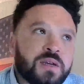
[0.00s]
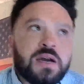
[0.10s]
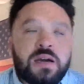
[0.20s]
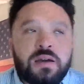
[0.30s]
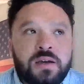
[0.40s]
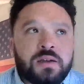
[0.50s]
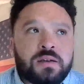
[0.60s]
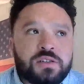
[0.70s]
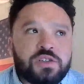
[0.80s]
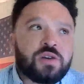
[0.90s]

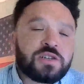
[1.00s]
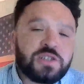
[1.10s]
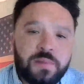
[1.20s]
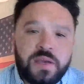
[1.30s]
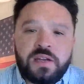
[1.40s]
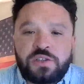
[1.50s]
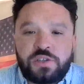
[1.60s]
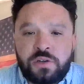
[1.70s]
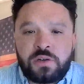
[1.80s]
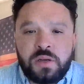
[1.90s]
construction
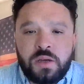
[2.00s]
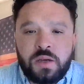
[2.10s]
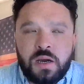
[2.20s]
manager,